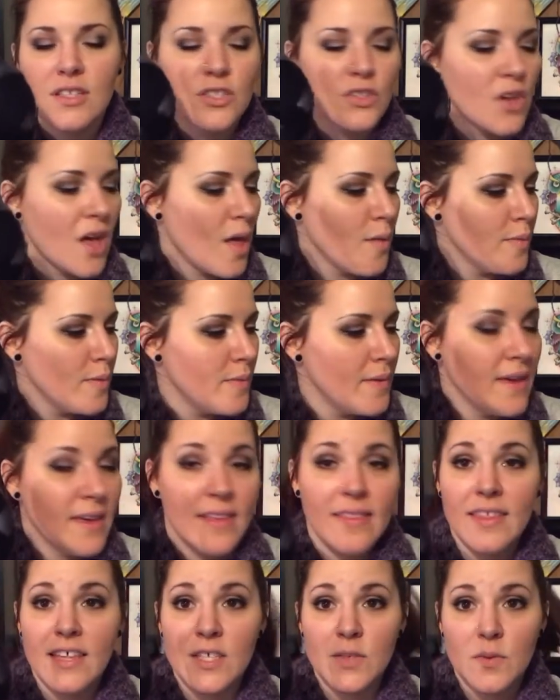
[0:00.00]
So I'll be
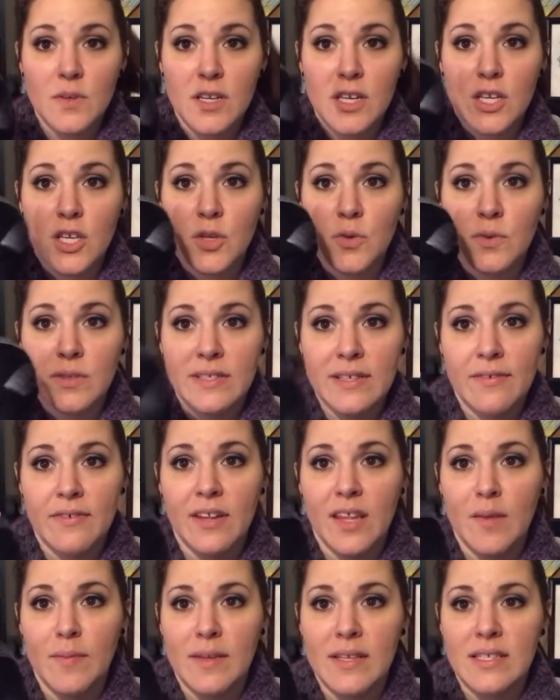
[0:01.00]
making this one, and you will
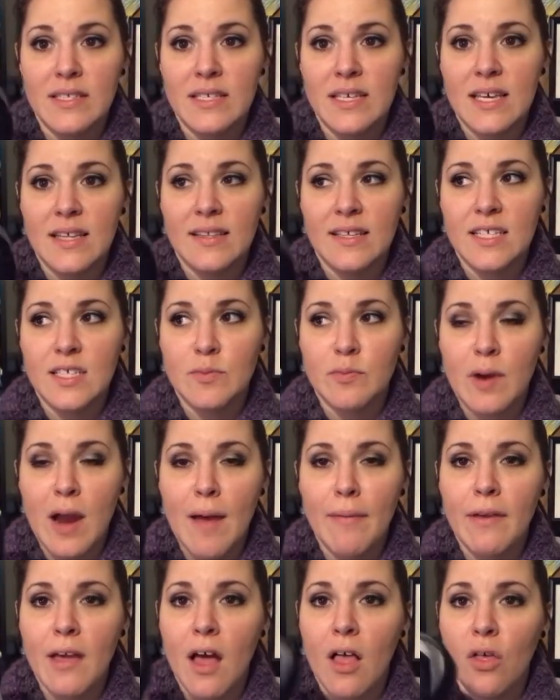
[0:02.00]
definitely be seeing this
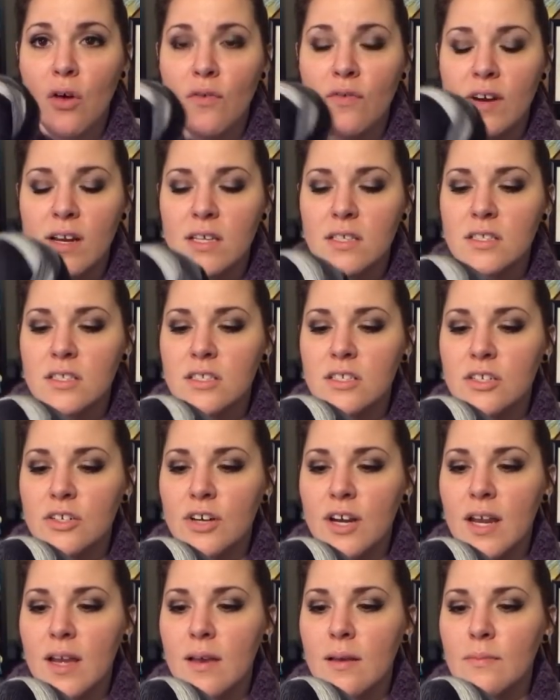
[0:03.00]
probably all over
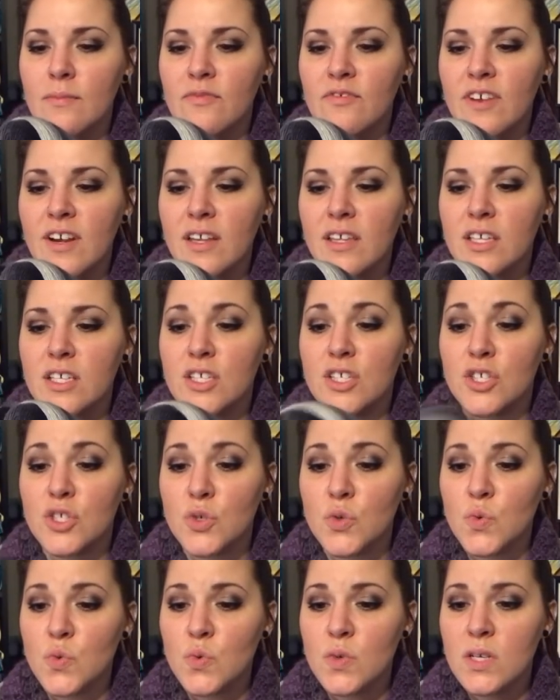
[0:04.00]
Instagram fairly
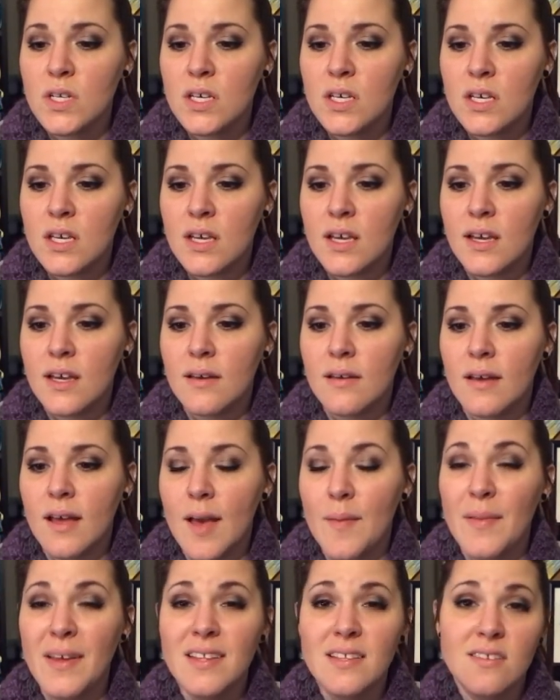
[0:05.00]
soon.
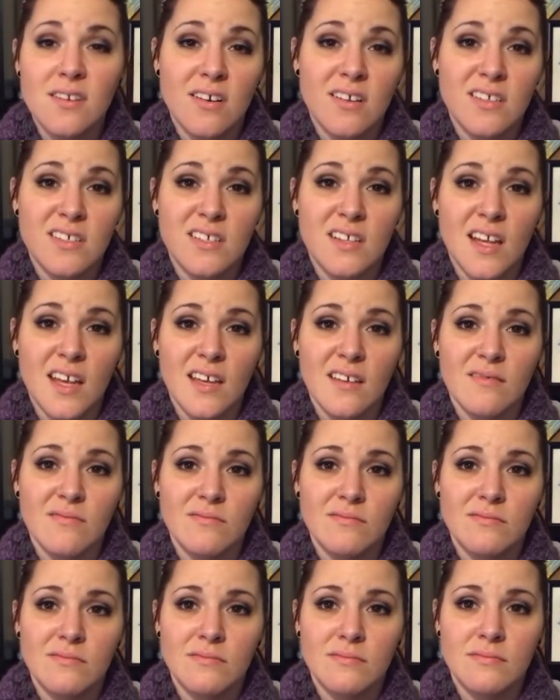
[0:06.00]
I might start it tonight.
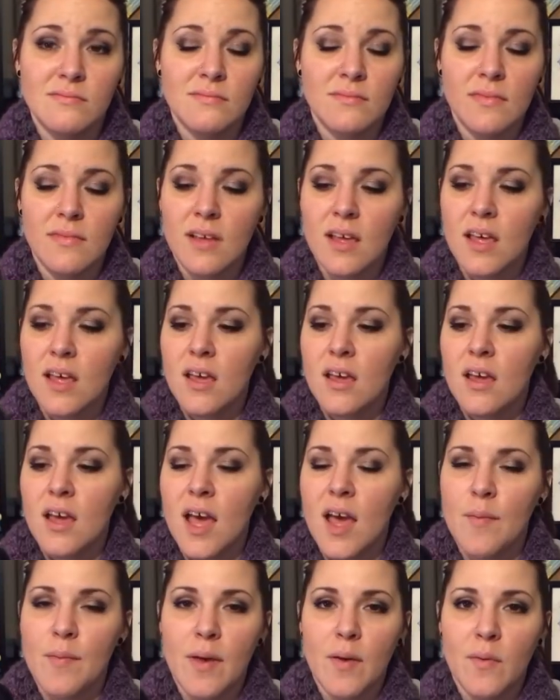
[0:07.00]

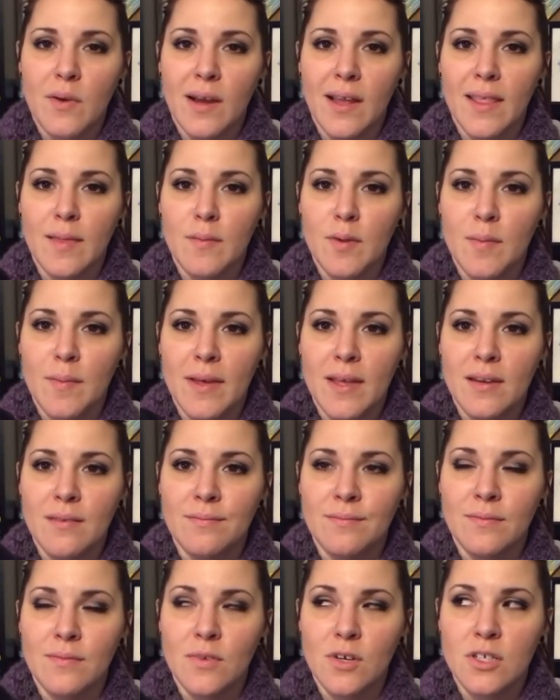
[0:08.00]
I might work on the mermaid
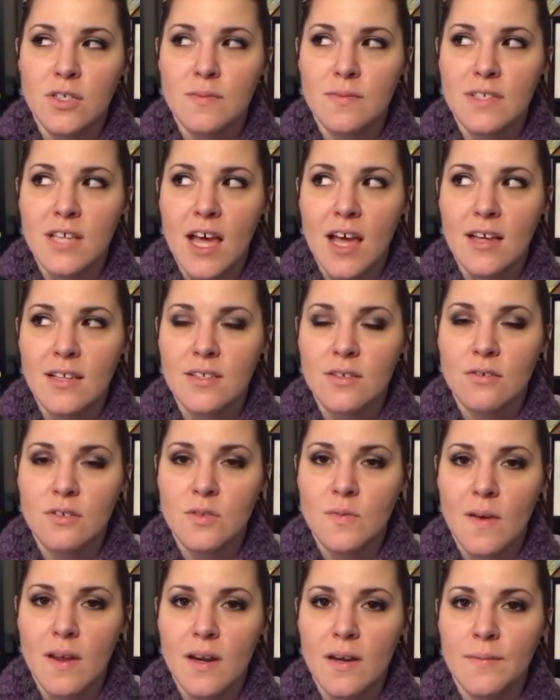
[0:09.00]
or some socks or a
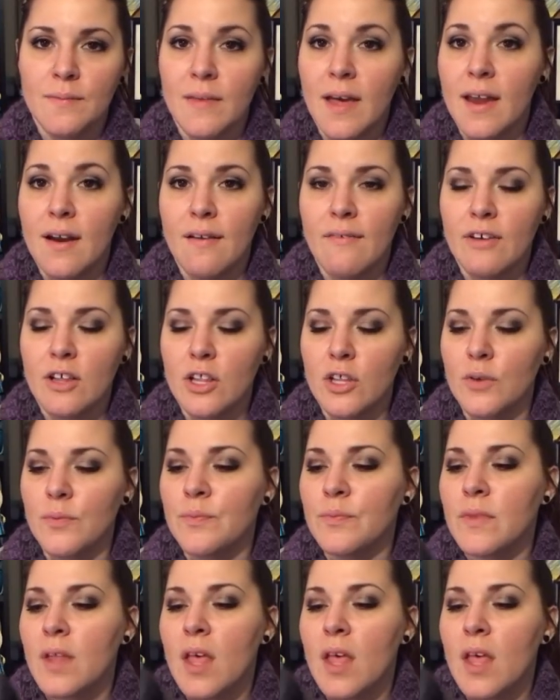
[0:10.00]
sweater. I don't have a clue.